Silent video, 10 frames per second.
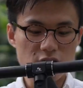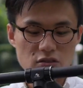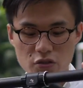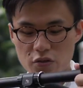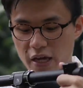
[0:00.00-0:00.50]

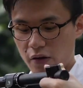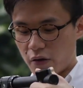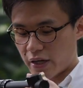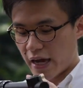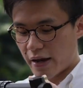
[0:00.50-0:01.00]
so you can
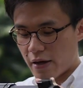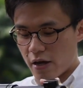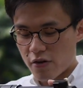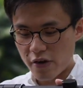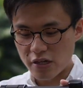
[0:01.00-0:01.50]
get
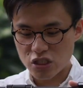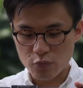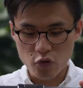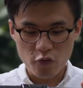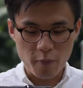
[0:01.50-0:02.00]
very
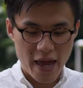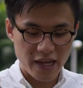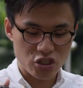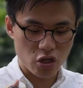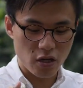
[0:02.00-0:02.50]
smooth
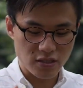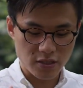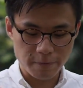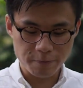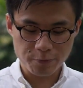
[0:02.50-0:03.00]
panning
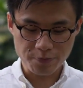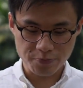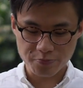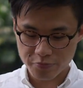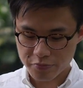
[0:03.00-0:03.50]
shots.
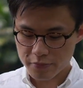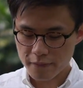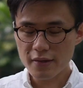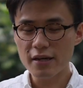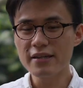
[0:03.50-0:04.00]

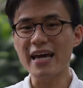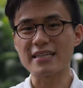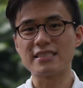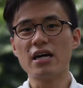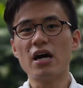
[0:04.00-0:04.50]

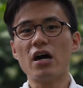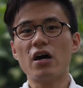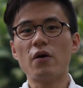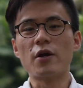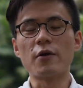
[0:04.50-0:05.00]
Next,
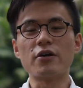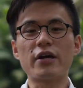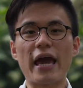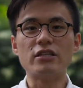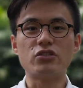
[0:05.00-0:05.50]
when you want to
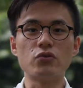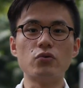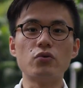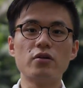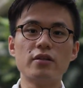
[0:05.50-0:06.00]
get
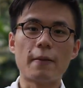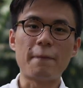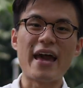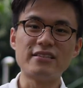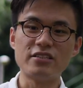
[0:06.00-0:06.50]
into the
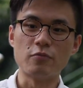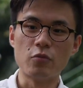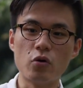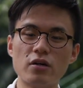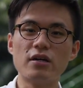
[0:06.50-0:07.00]
pan tilt
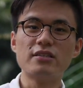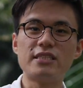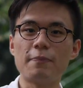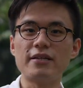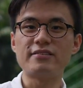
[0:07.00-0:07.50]
mode,
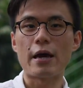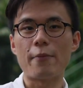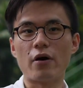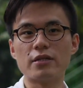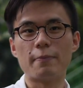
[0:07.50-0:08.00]
simply tap
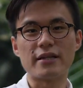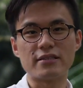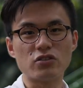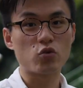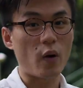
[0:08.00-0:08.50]
on the
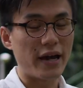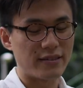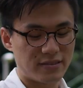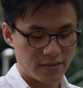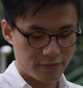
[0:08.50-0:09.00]
button
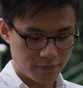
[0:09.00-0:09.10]
twice.